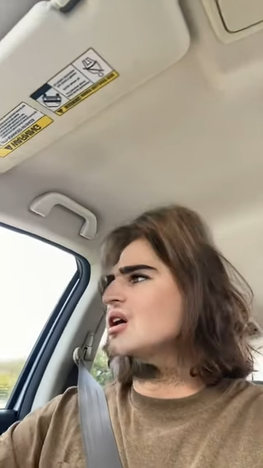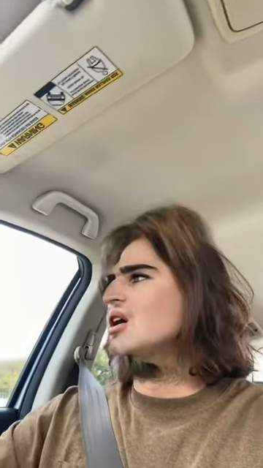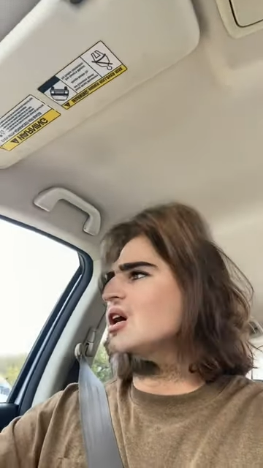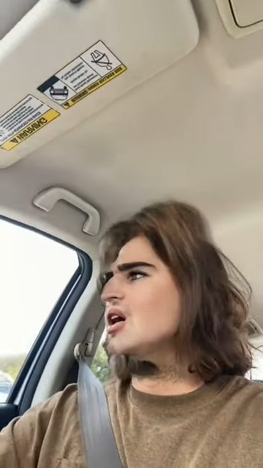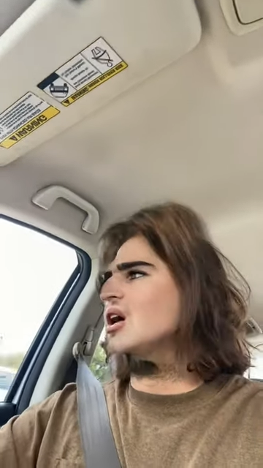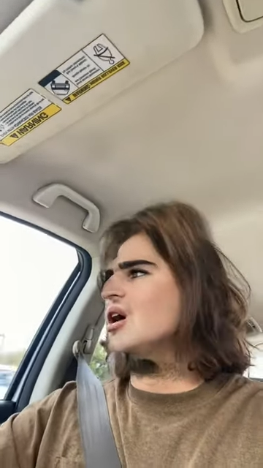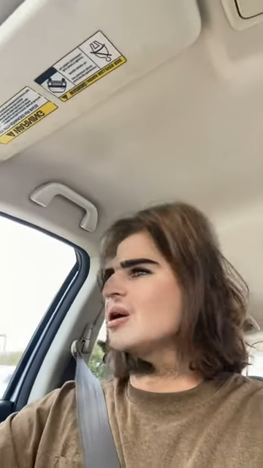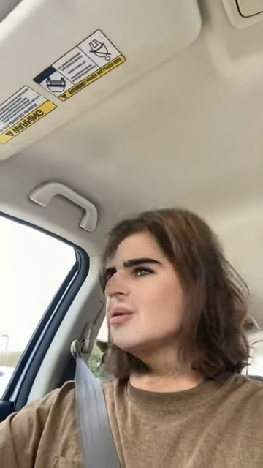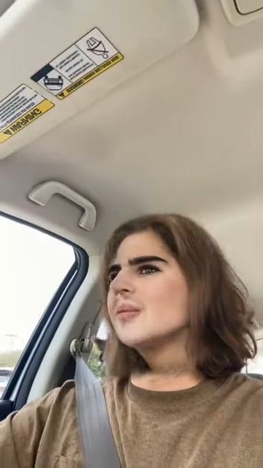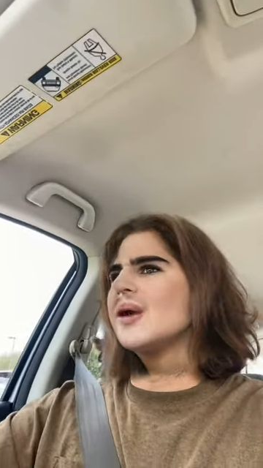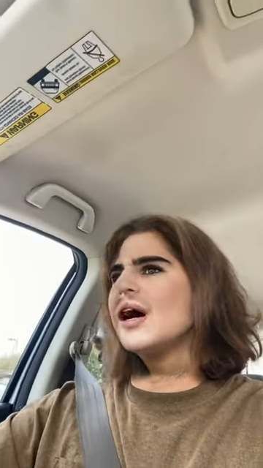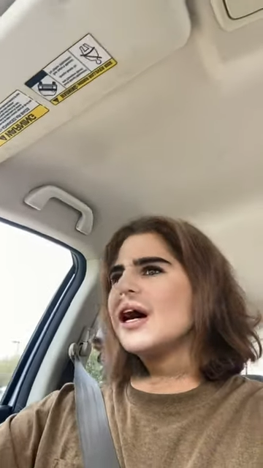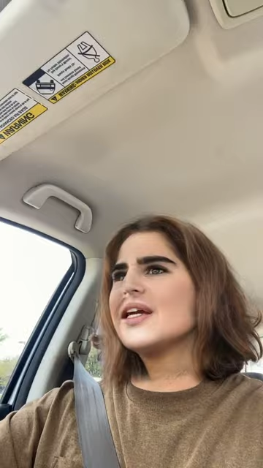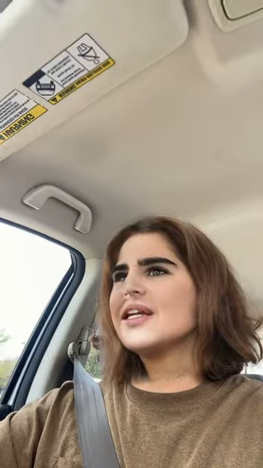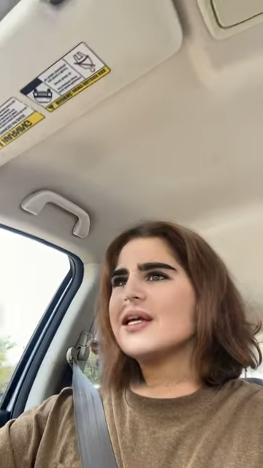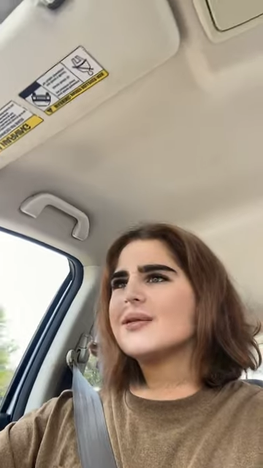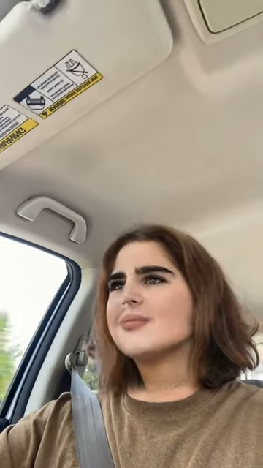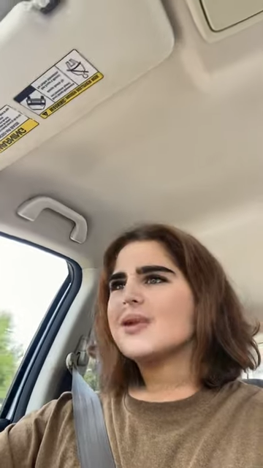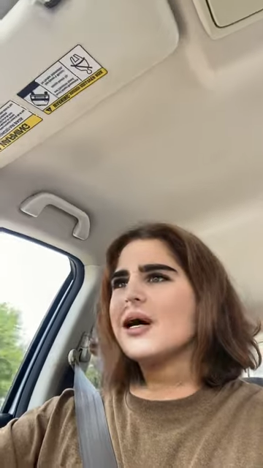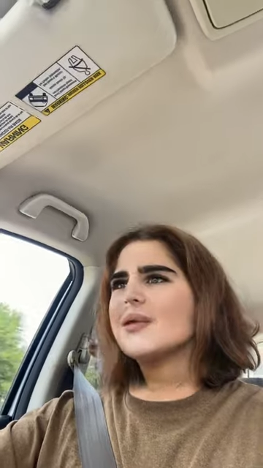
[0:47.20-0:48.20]
um, I
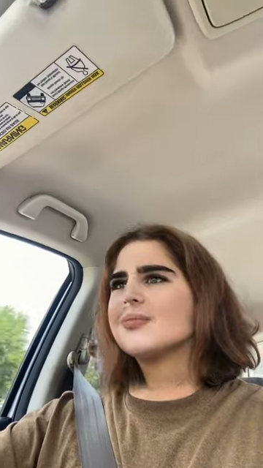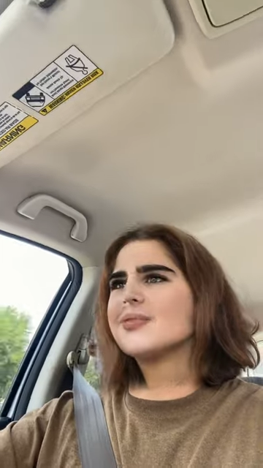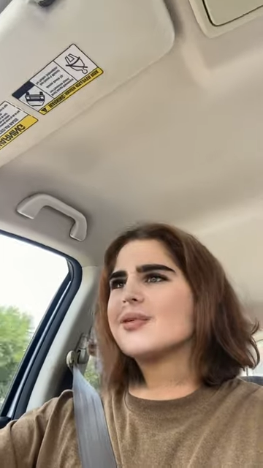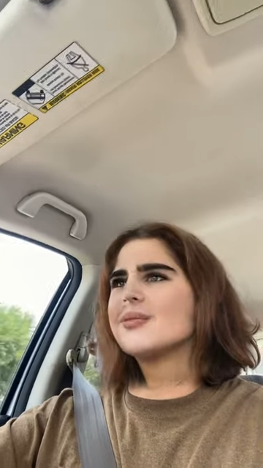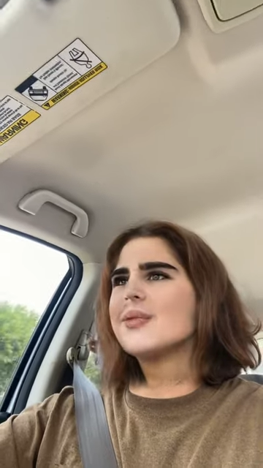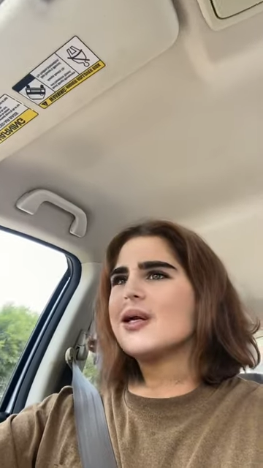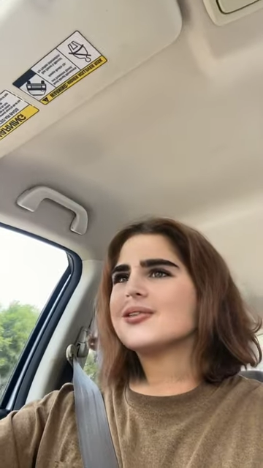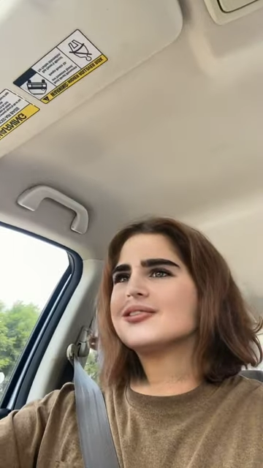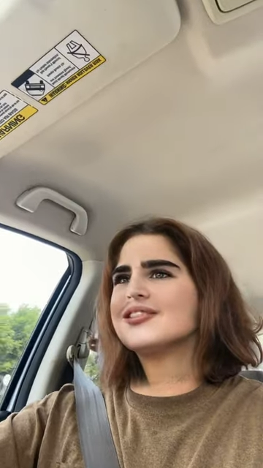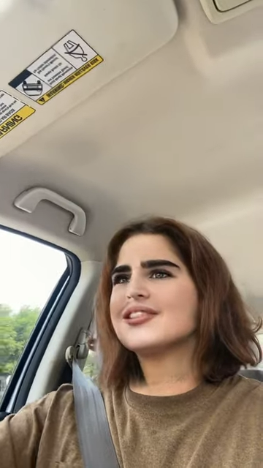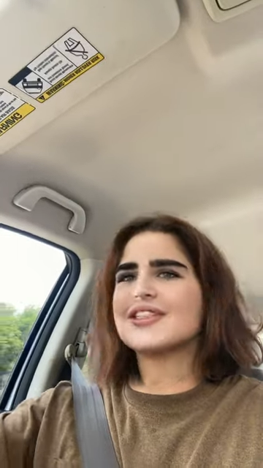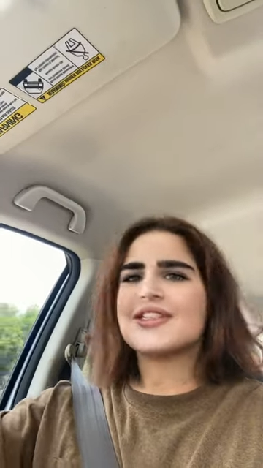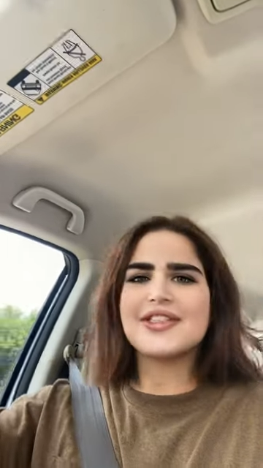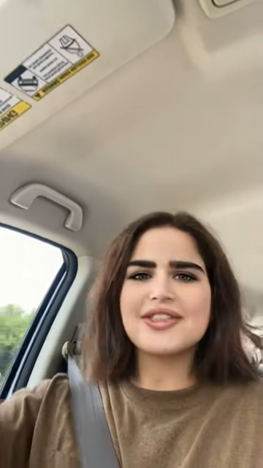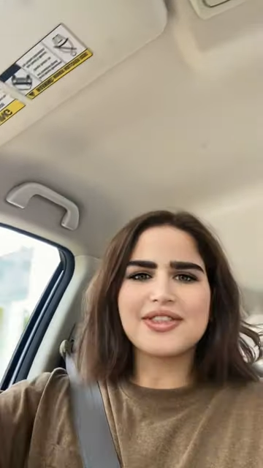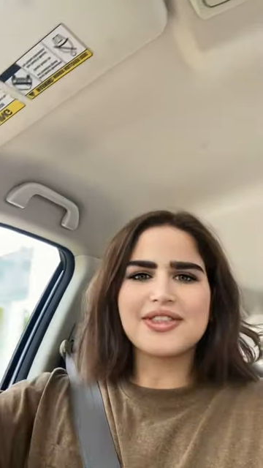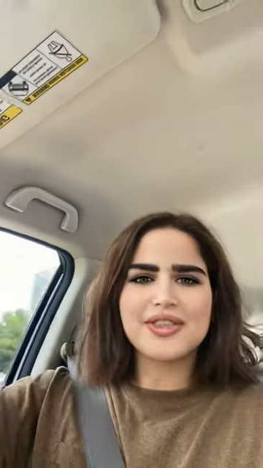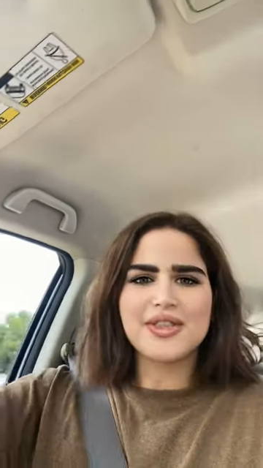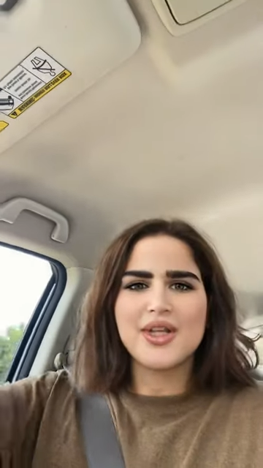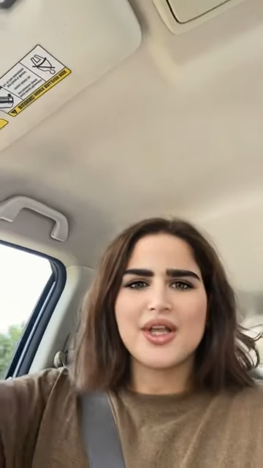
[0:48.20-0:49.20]
get my promotion at the
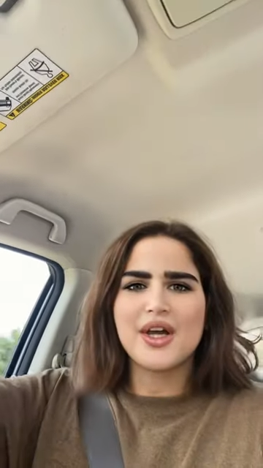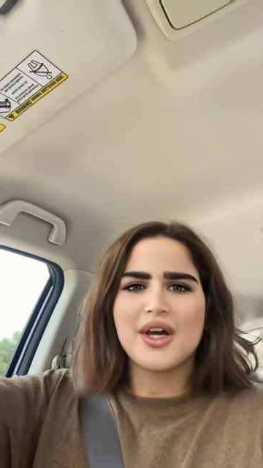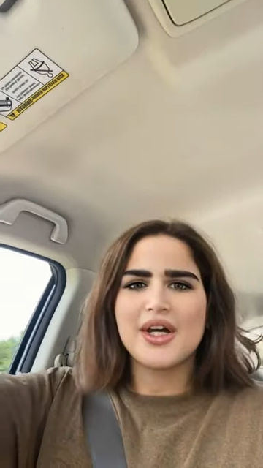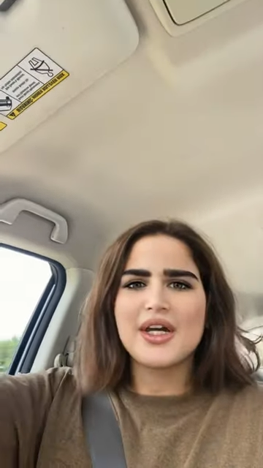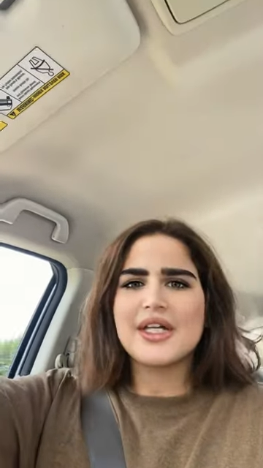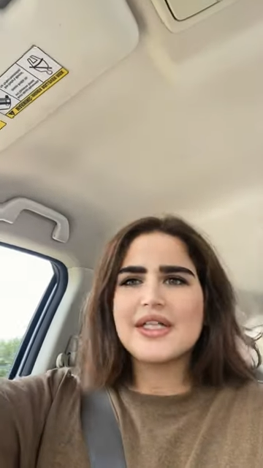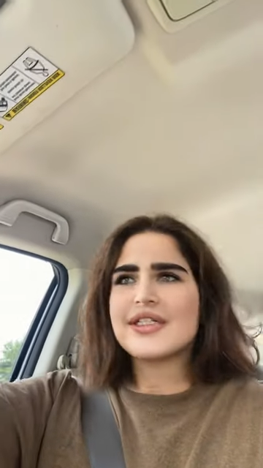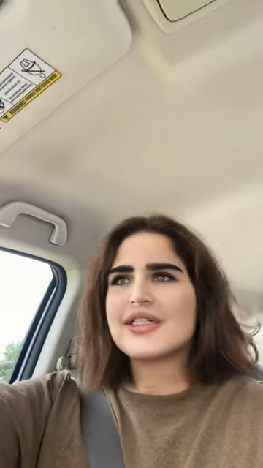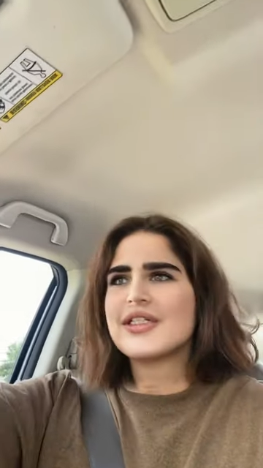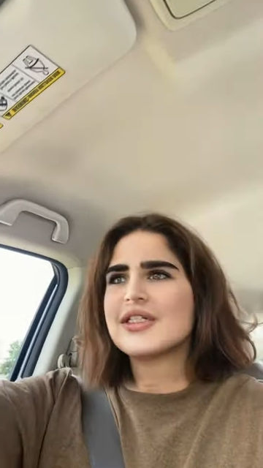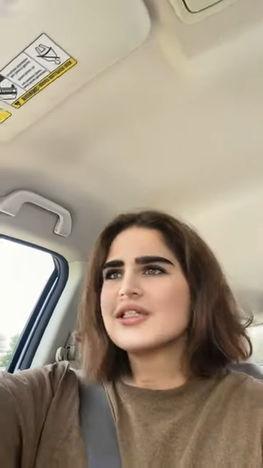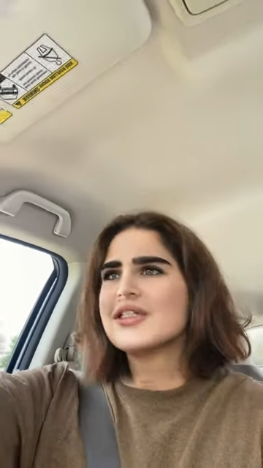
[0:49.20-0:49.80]
salon.